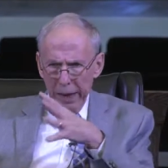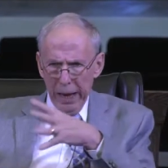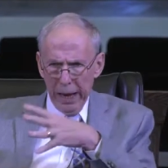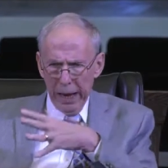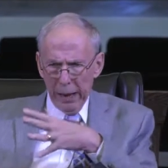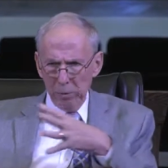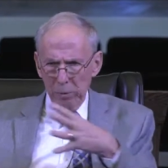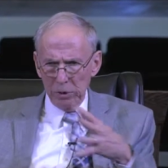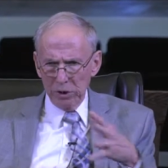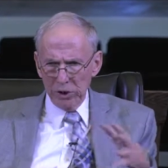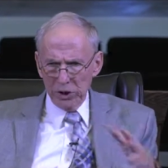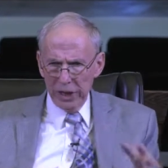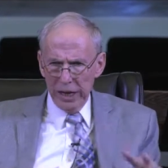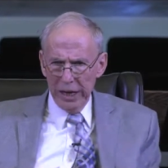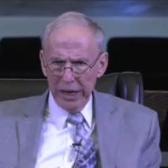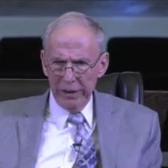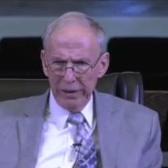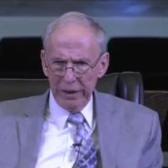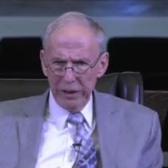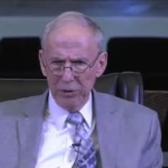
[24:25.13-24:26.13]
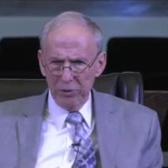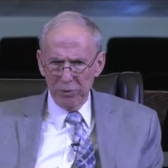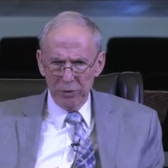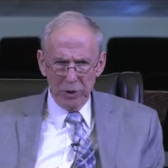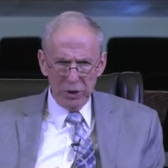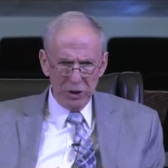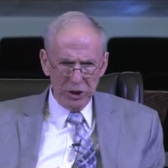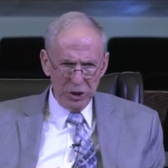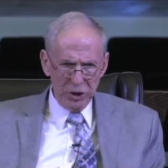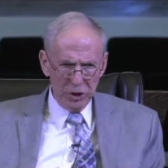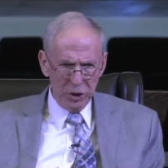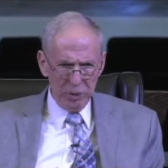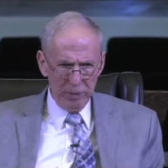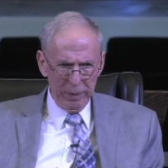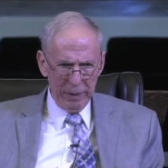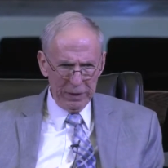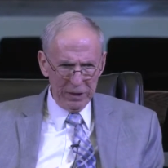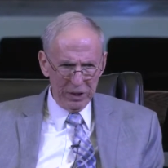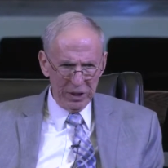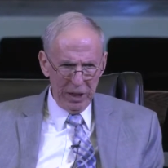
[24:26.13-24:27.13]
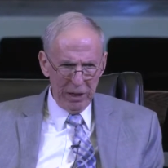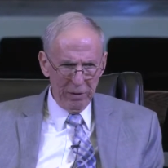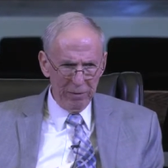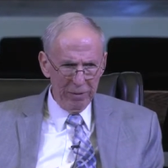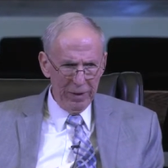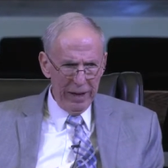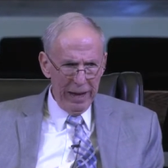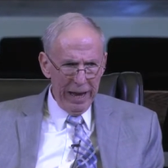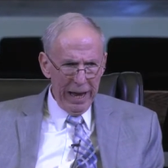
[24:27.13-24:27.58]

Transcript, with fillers: I was saying these verses to myself.